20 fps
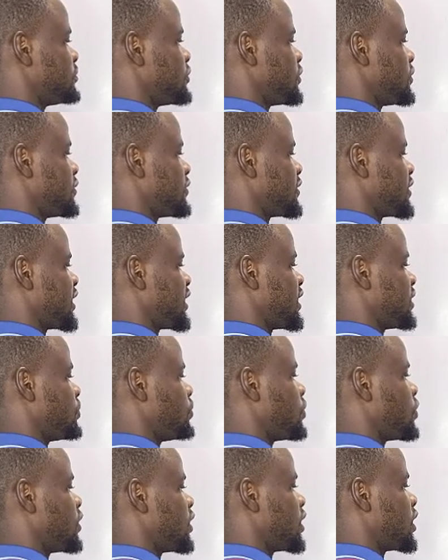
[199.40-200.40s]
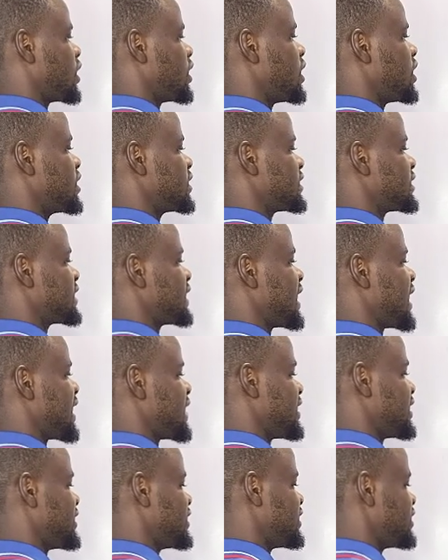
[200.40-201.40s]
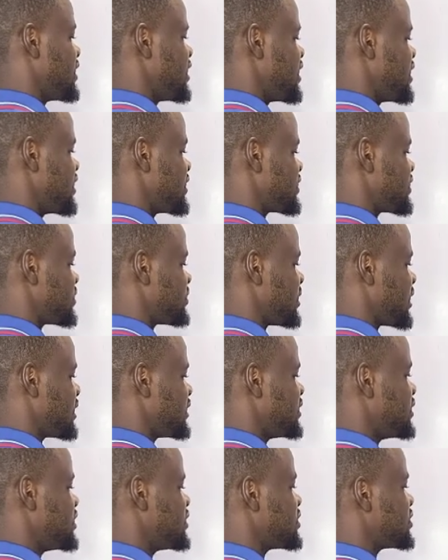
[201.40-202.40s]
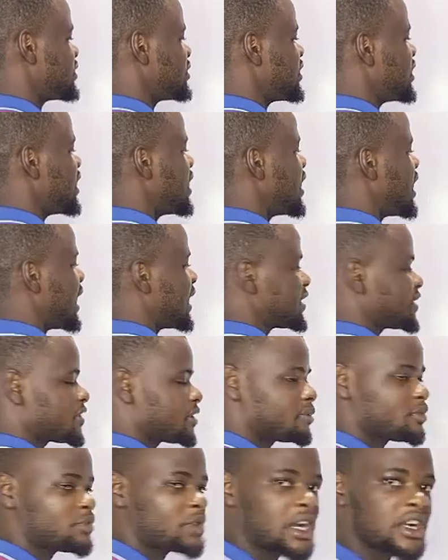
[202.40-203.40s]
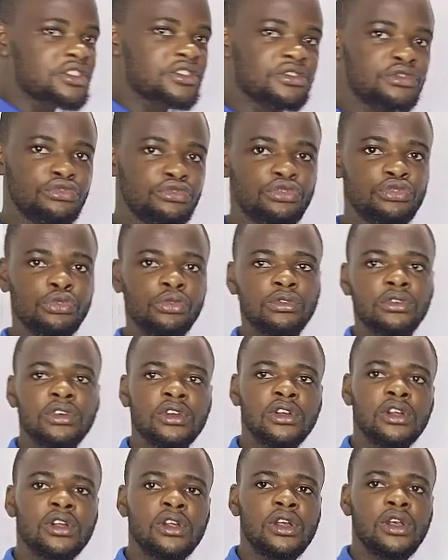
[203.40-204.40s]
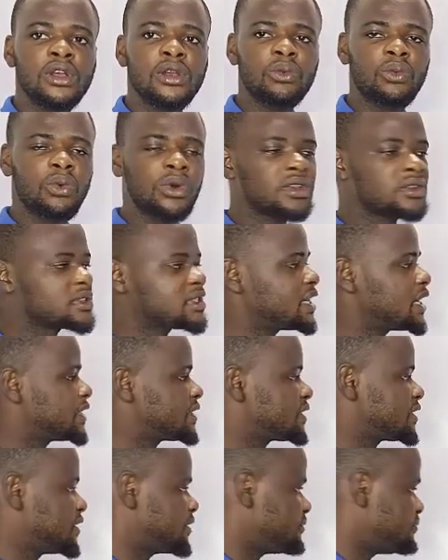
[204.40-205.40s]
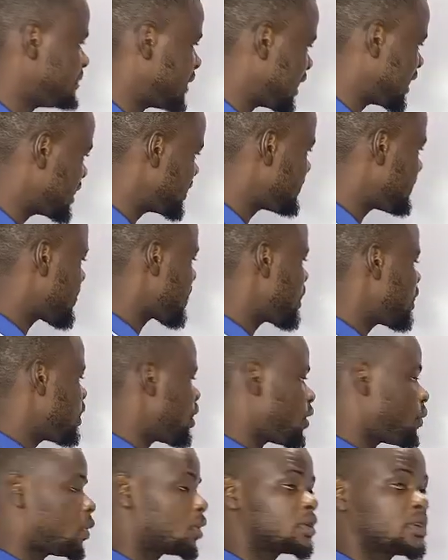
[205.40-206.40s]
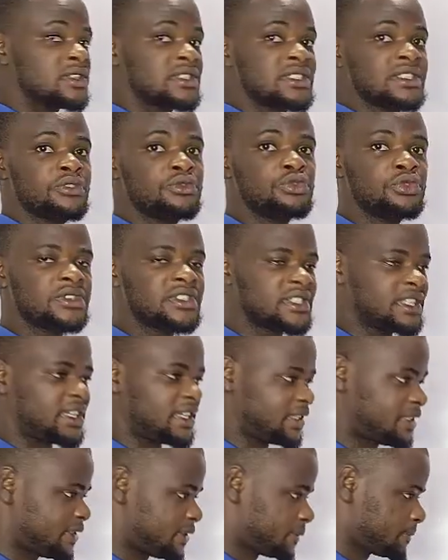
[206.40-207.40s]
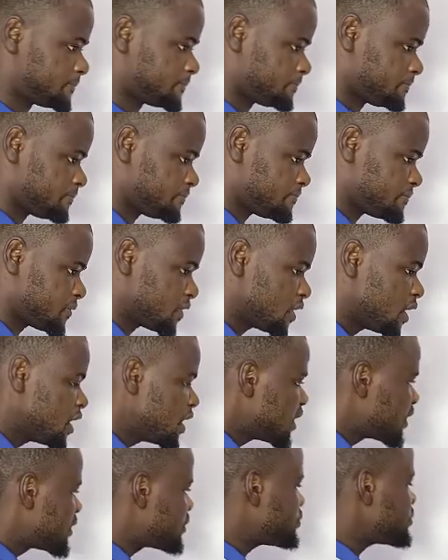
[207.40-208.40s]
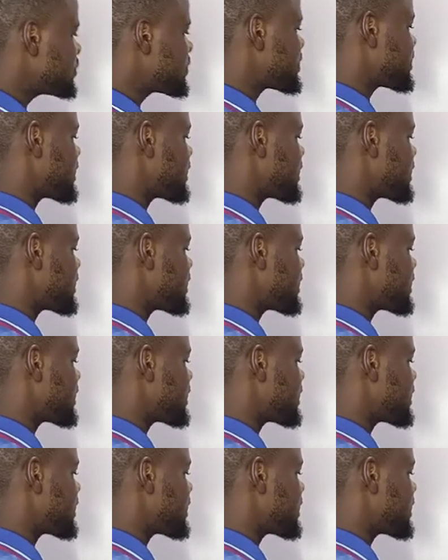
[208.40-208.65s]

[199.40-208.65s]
both can work together. So addition and subtraction rule. What does that mean? What does the rule state? The rule